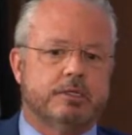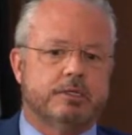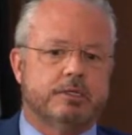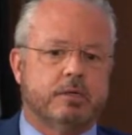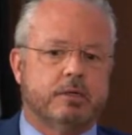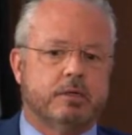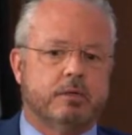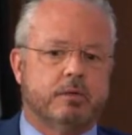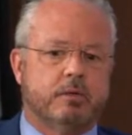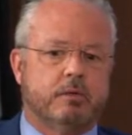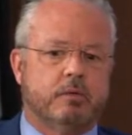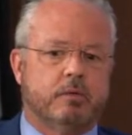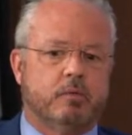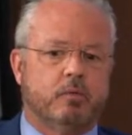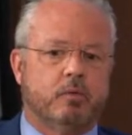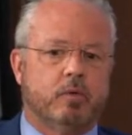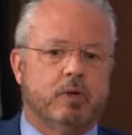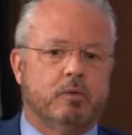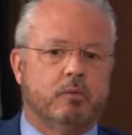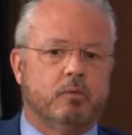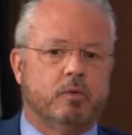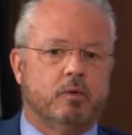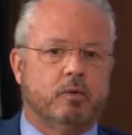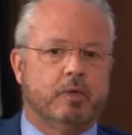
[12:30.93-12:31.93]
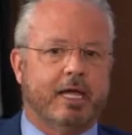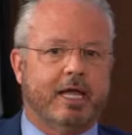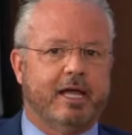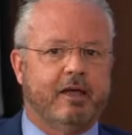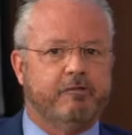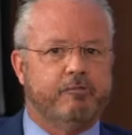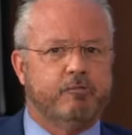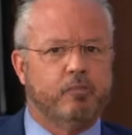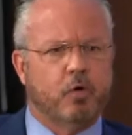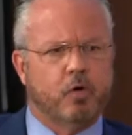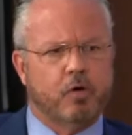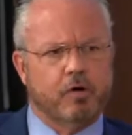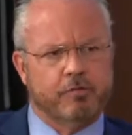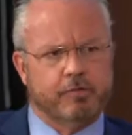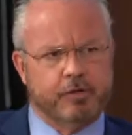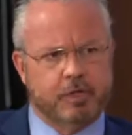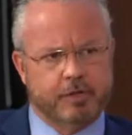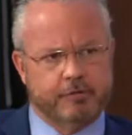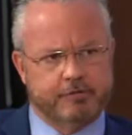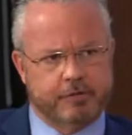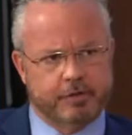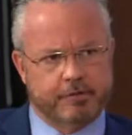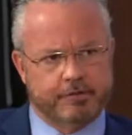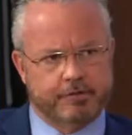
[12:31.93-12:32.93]
So what will have
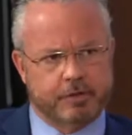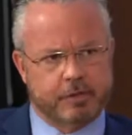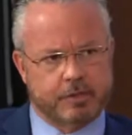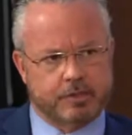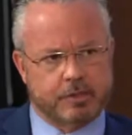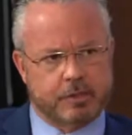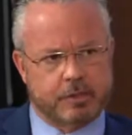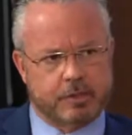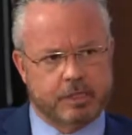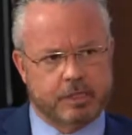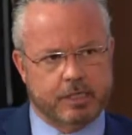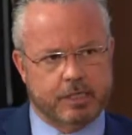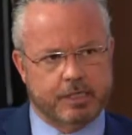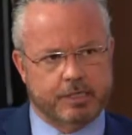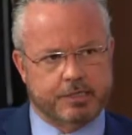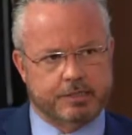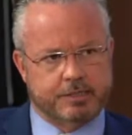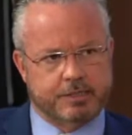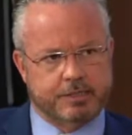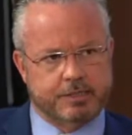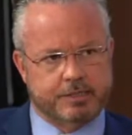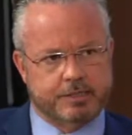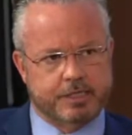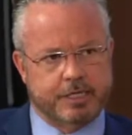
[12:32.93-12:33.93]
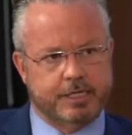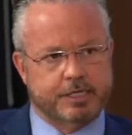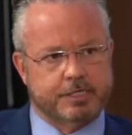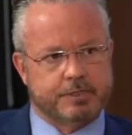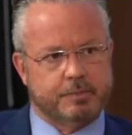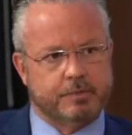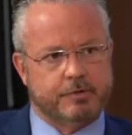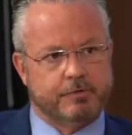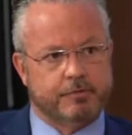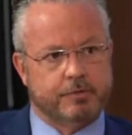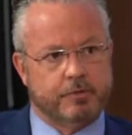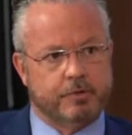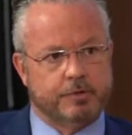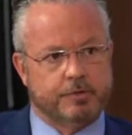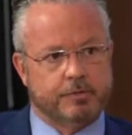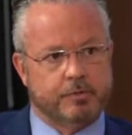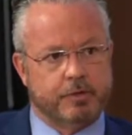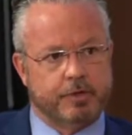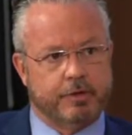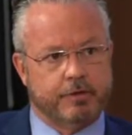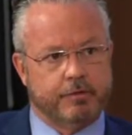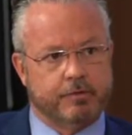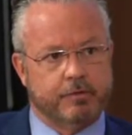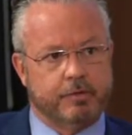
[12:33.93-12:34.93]
more of an effect on us is SB
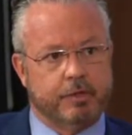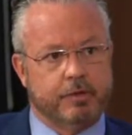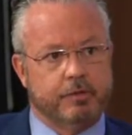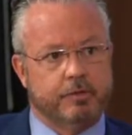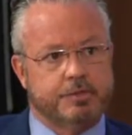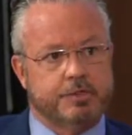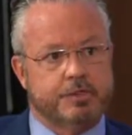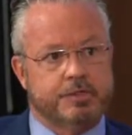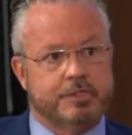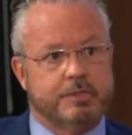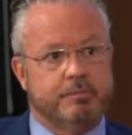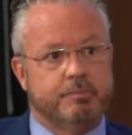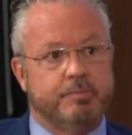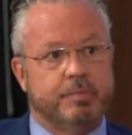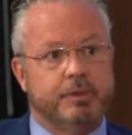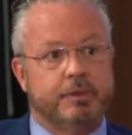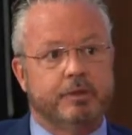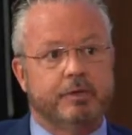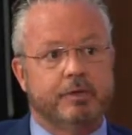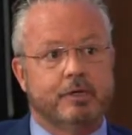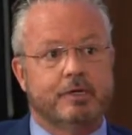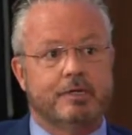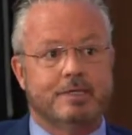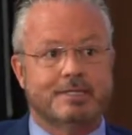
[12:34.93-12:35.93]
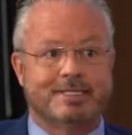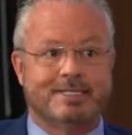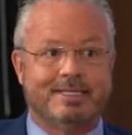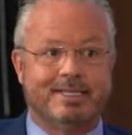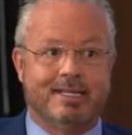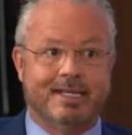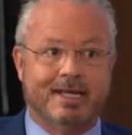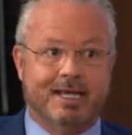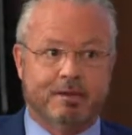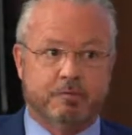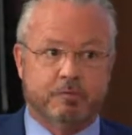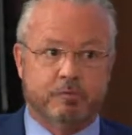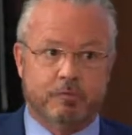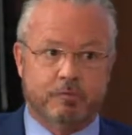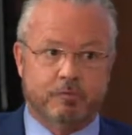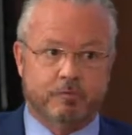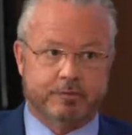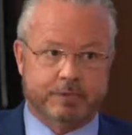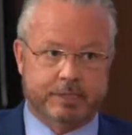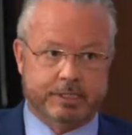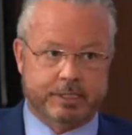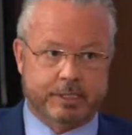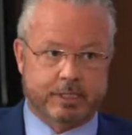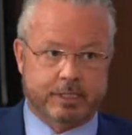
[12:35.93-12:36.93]
423, which is a bill that has not
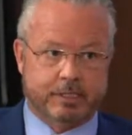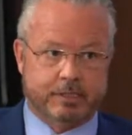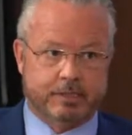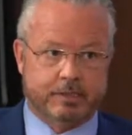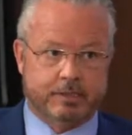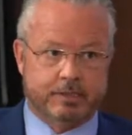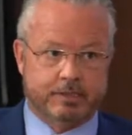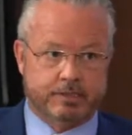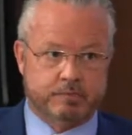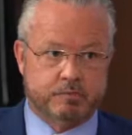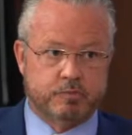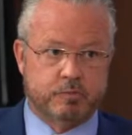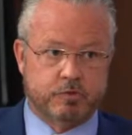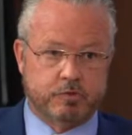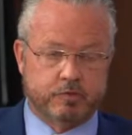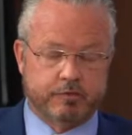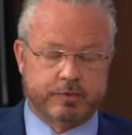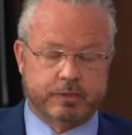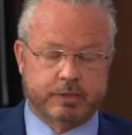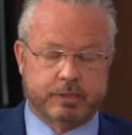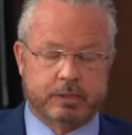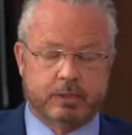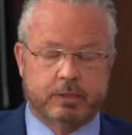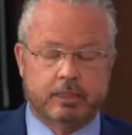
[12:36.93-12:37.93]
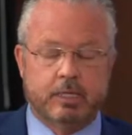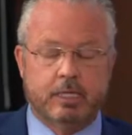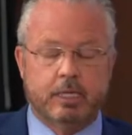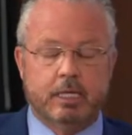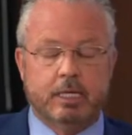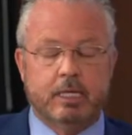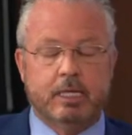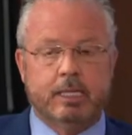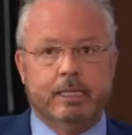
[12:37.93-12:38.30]
moved yet. It's moving.